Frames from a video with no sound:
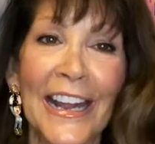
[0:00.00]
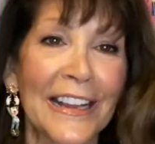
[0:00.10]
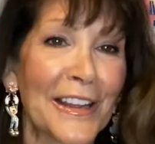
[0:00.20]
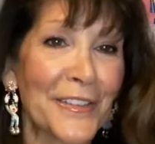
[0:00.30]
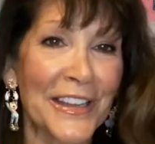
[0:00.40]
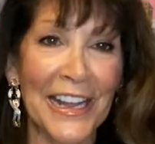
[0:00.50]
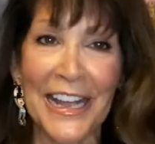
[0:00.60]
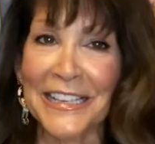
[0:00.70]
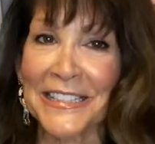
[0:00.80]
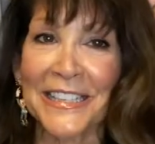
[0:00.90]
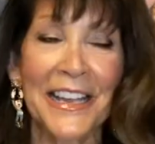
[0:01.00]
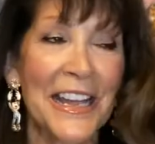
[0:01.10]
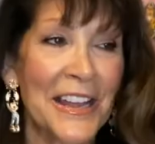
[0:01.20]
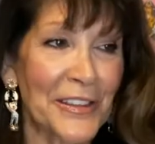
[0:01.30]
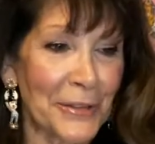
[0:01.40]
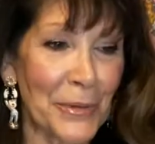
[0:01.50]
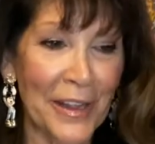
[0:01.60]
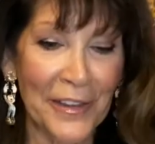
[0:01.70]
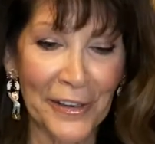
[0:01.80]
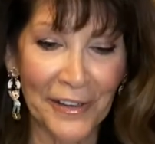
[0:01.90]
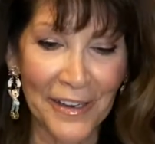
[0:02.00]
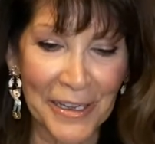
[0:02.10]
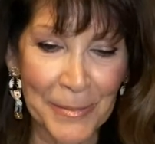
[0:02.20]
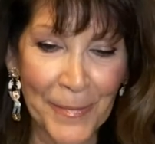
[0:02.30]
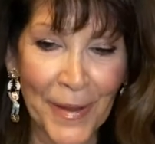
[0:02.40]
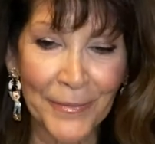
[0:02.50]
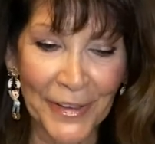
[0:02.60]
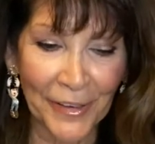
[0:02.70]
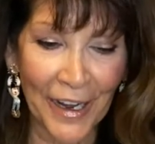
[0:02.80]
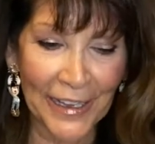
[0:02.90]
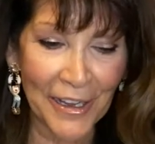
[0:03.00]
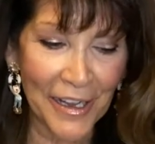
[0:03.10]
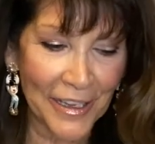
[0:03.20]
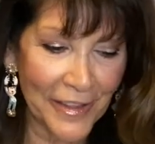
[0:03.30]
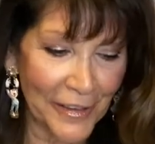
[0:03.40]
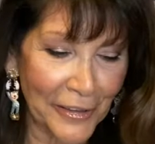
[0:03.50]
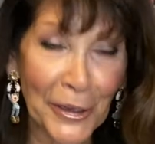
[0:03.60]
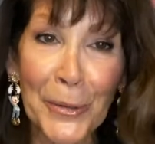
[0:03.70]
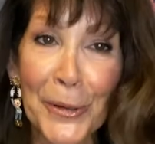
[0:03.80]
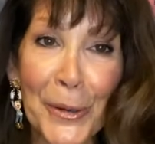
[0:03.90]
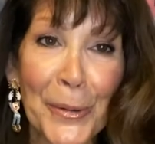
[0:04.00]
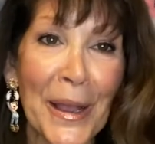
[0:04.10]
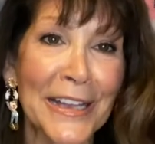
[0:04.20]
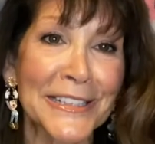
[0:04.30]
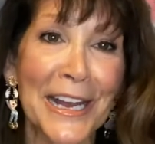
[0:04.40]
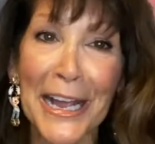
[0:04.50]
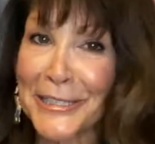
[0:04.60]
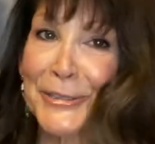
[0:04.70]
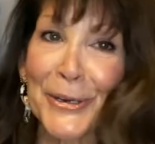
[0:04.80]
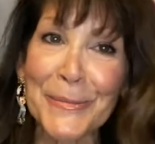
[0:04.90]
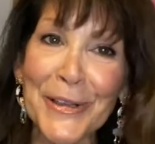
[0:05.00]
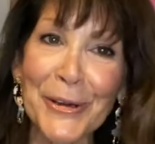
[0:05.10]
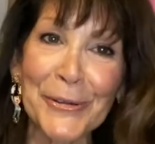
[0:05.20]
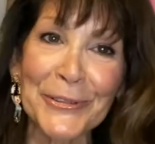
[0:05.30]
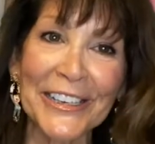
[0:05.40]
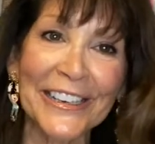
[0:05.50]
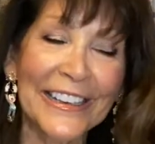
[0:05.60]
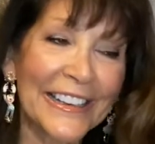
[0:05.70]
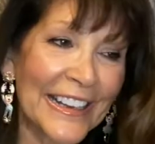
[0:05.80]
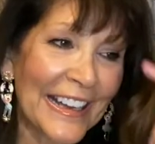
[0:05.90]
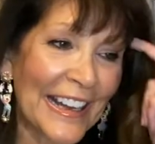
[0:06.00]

I love that it has, they're one of their icon, their logo has an ice cream cone in it.